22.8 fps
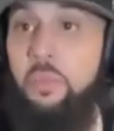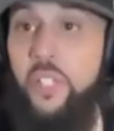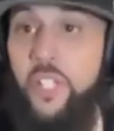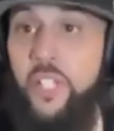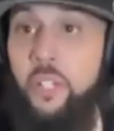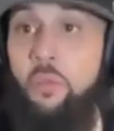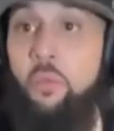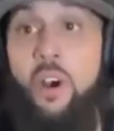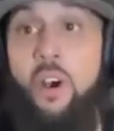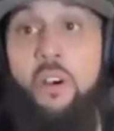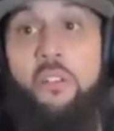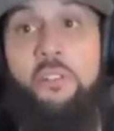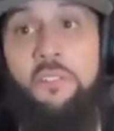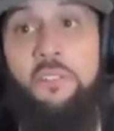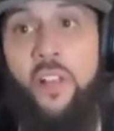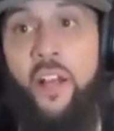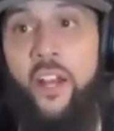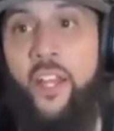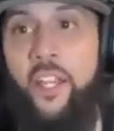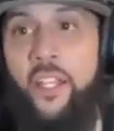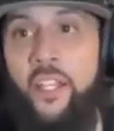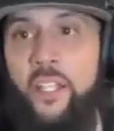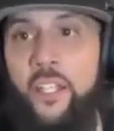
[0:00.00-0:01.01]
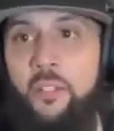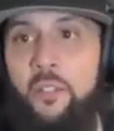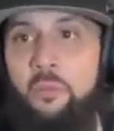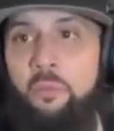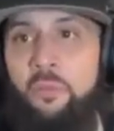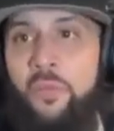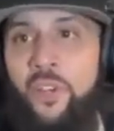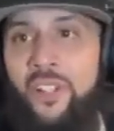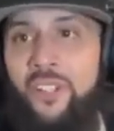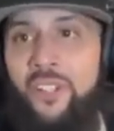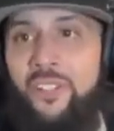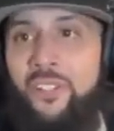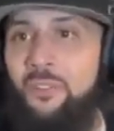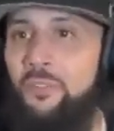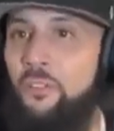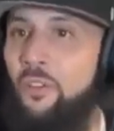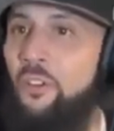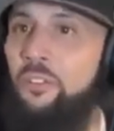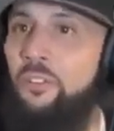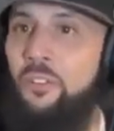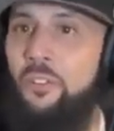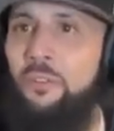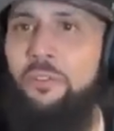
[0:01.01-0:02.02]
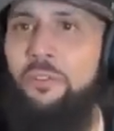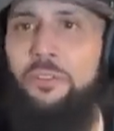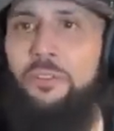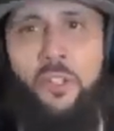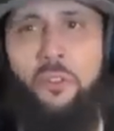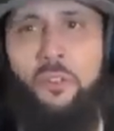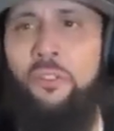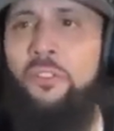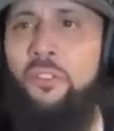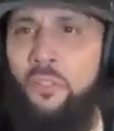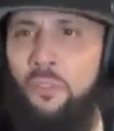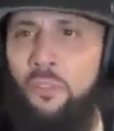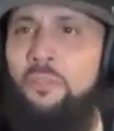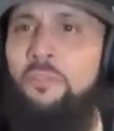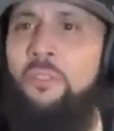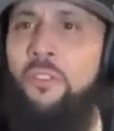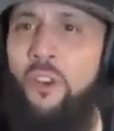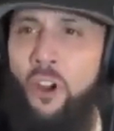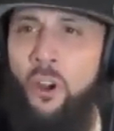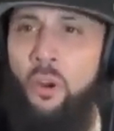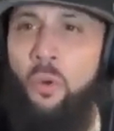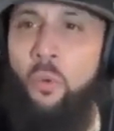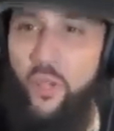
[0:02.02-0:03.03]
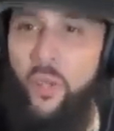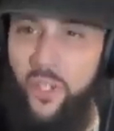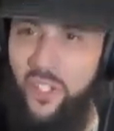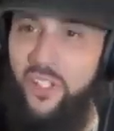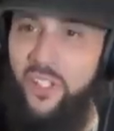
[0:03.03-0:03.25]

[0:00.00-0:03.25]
while flying it, but you've also flown so far with it.